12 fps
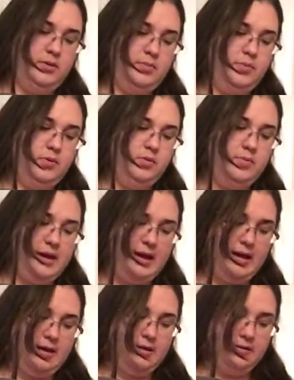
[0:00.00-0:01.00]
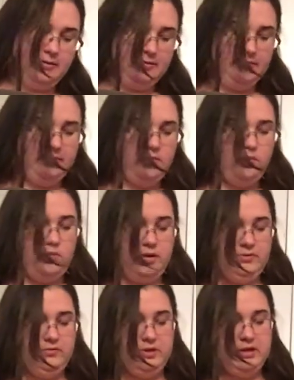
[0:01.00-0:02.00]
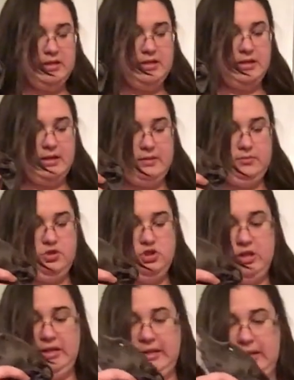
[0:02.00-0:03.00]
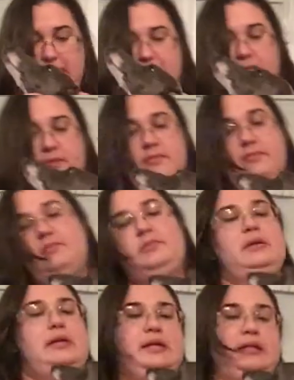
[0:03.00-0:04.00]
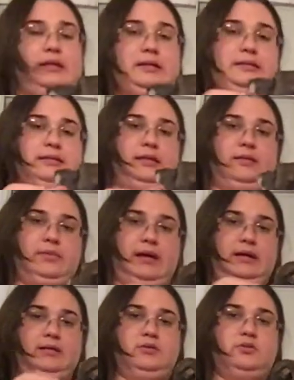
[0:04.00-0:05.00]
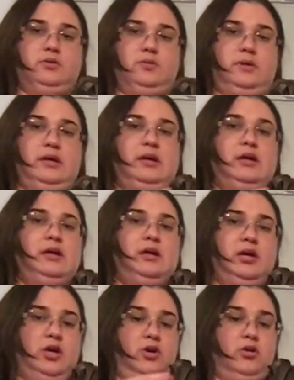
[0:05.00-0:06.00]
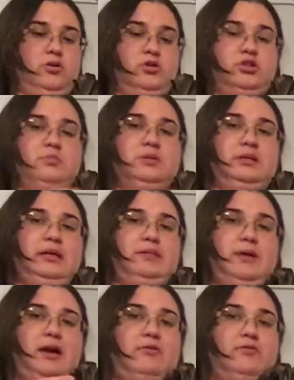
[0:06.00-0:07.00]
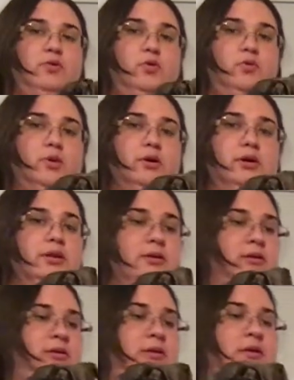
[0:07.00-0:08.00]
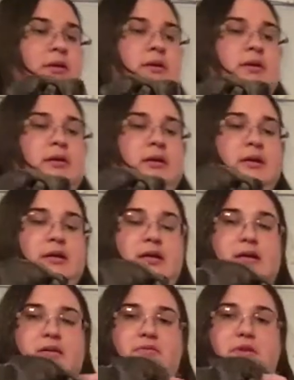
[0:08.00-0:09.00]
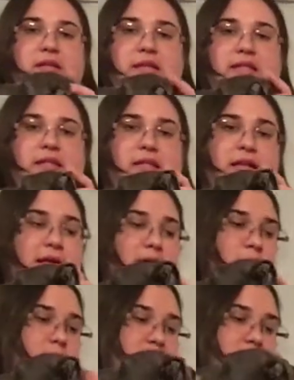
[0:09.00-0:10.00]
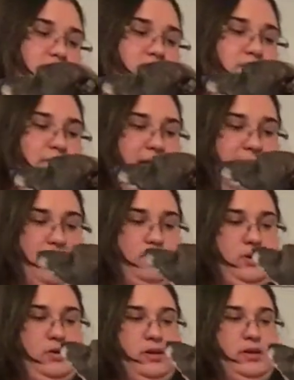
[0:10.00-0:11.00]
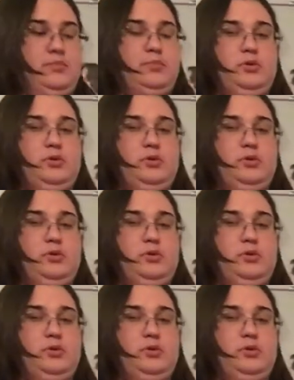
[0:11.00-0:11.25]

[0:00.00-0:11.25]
we pull back 1 foot at a time, gently. He likes to lean back a little, so we encourage him to lean back forward. If he needs a little help getting flat, we go ahead and